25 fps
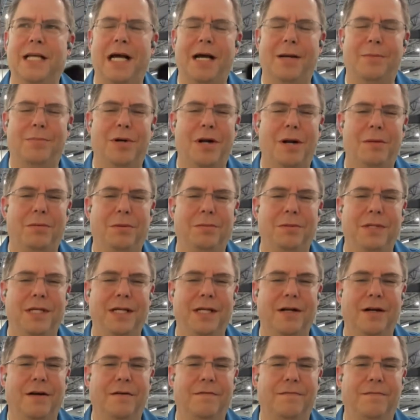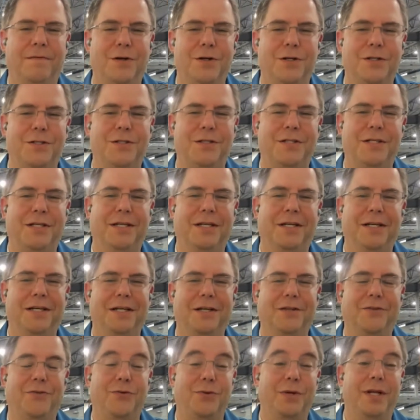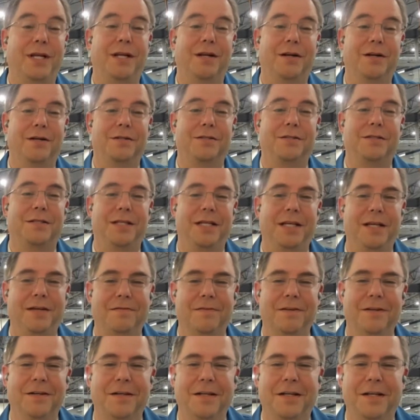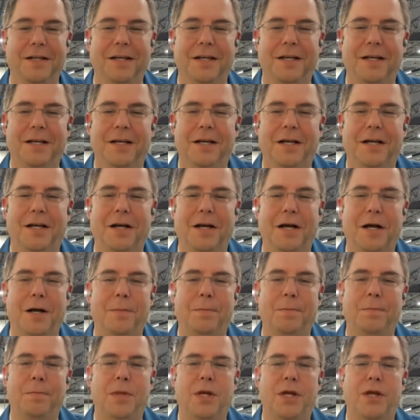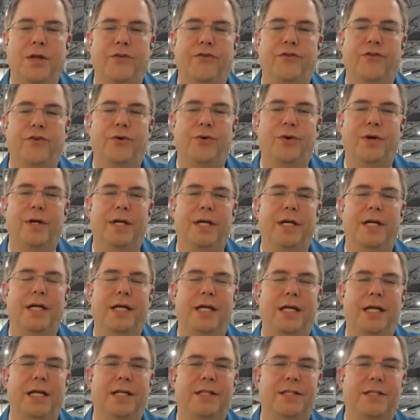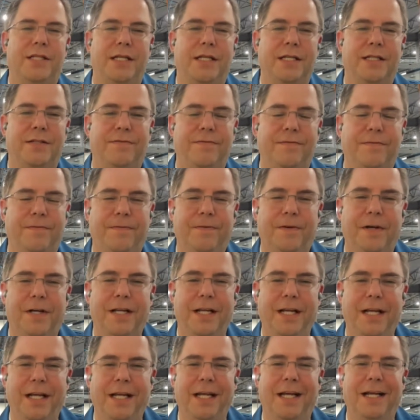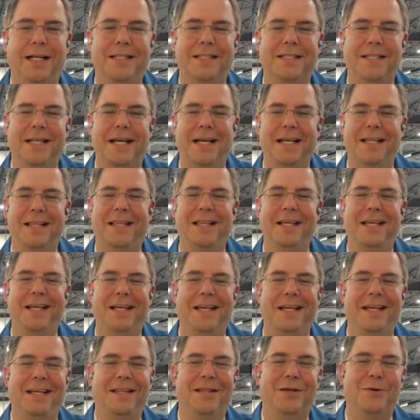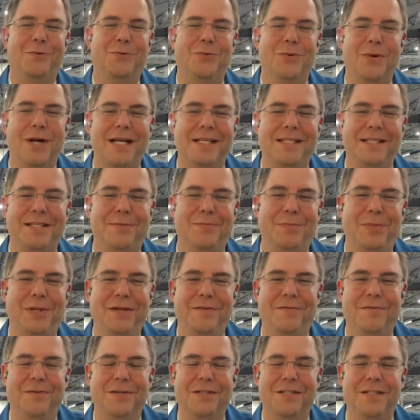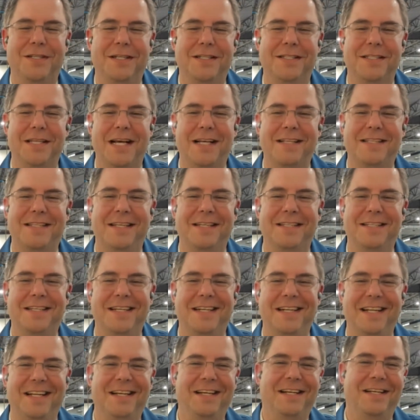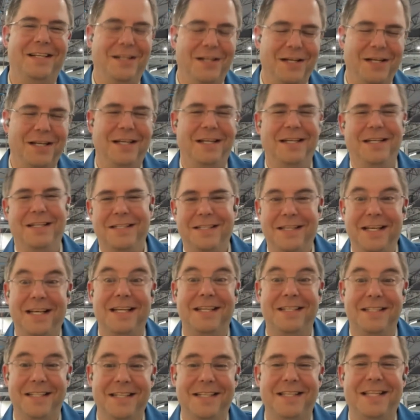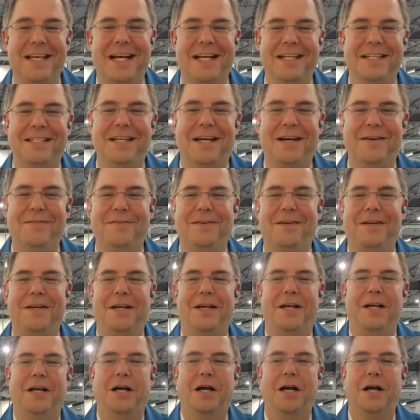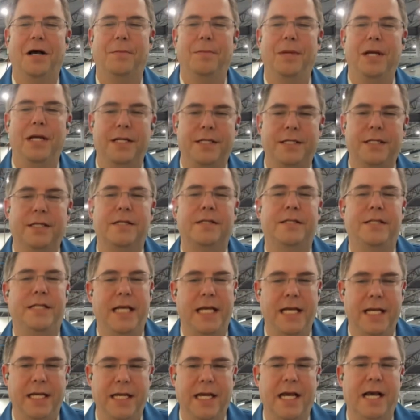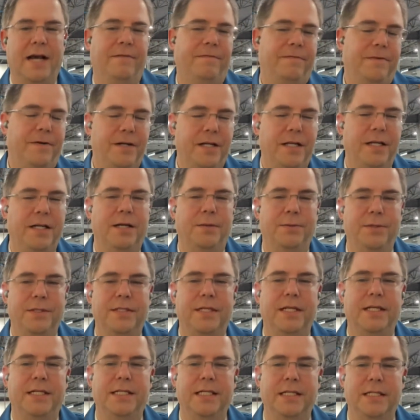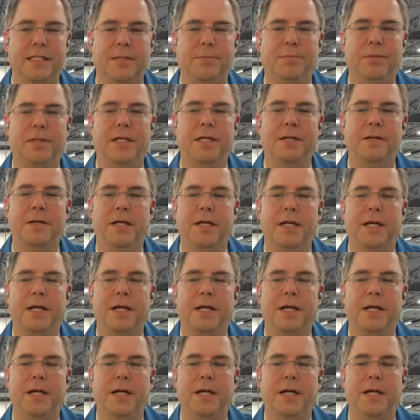that probably in our first 3 years even. So it's funny. I'd say the recipe for success isn't that tough. It does take effort and I would say discipline.